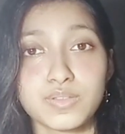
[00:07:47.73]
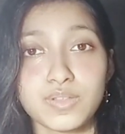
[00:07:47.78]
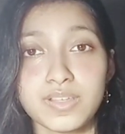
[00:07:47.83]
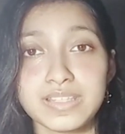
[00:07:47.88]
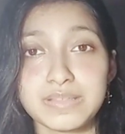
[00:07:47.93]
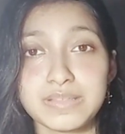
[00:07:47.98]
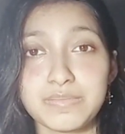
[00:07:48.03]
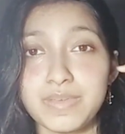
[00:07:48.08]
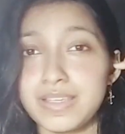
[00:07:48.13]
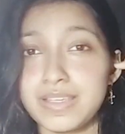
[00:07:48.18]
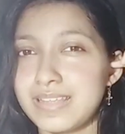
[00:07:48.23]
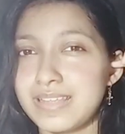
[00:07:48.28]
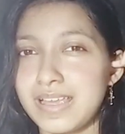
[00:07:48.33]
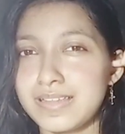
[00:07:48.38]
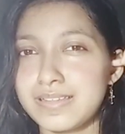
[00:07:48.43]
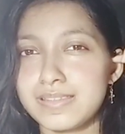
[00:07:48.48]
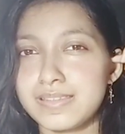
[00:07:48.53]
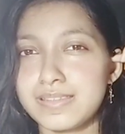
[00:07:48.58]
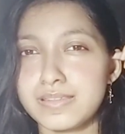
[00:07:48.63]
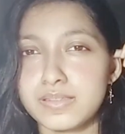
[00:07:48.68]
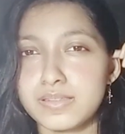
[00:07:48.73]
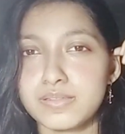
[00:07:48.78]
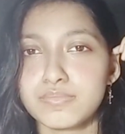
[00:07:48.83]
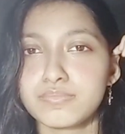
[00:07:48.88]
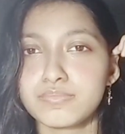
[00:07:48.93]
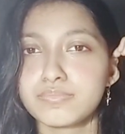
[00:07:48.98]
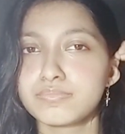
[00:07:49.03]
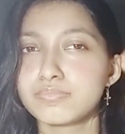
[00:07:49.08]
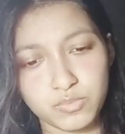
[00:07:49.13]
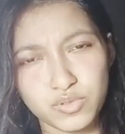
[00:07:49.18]
Does it make sense?
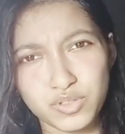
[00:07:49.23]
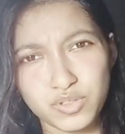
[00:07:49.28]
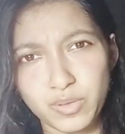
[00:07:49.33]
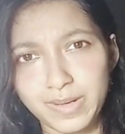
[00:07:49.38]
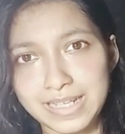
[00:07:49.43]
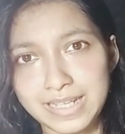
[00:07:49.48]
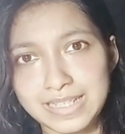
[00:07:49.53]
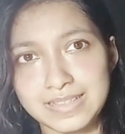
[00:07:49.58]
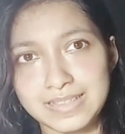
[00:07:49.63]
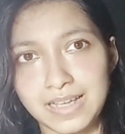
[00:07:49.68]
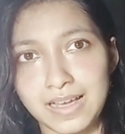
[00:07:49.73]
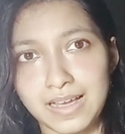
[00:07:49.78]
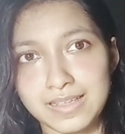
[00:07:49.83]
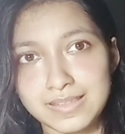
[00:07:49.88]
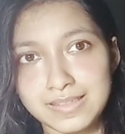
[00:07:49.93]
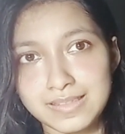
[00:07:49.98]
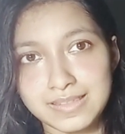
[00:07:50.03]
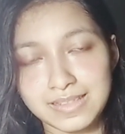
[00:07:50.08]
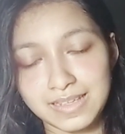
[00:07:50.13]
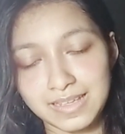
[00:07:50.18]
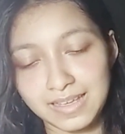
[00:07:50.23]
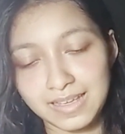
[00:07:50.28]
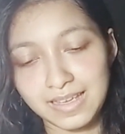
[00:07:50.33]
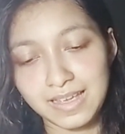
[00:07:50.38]
I'm sure it does.